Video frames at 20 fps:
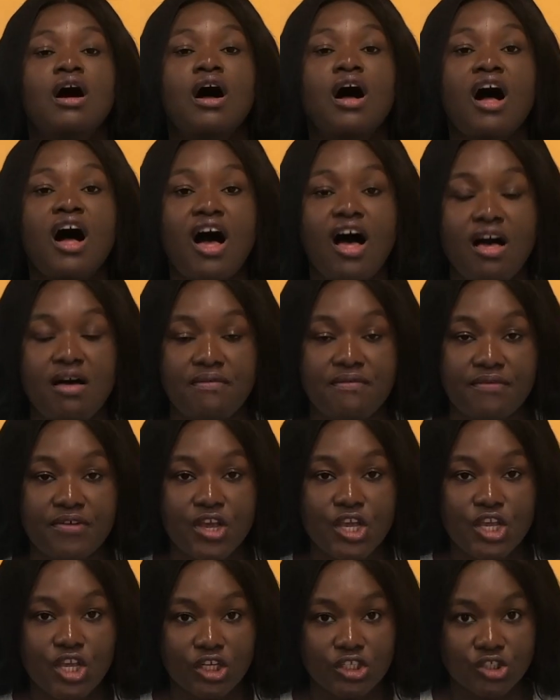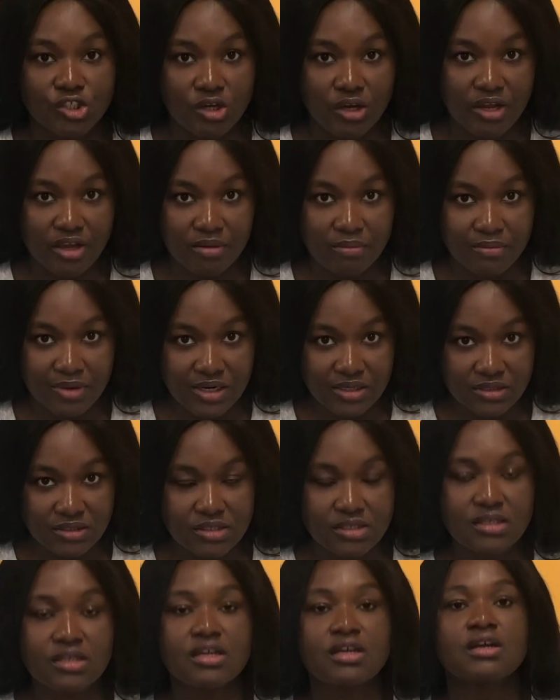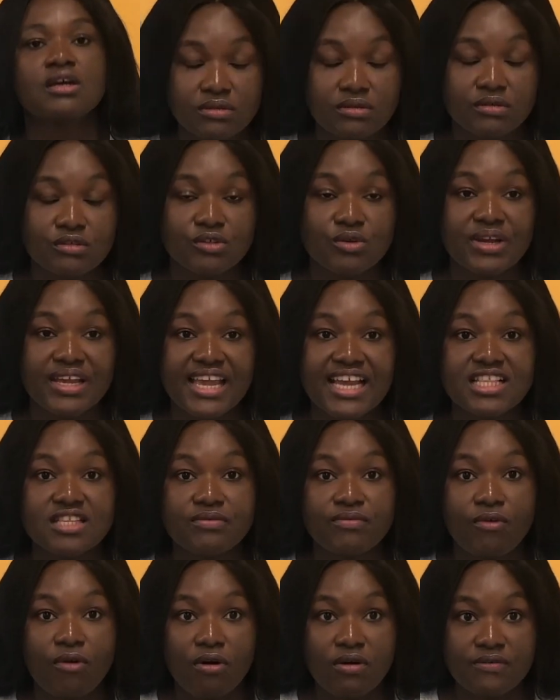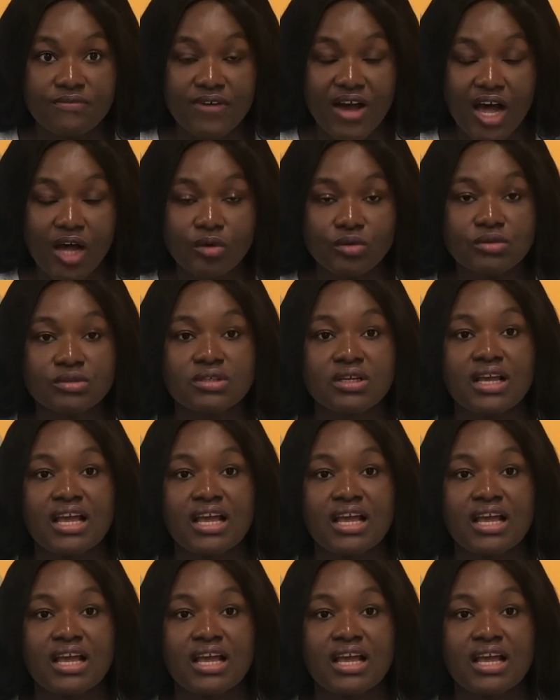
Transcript: of your document. So get 4 files,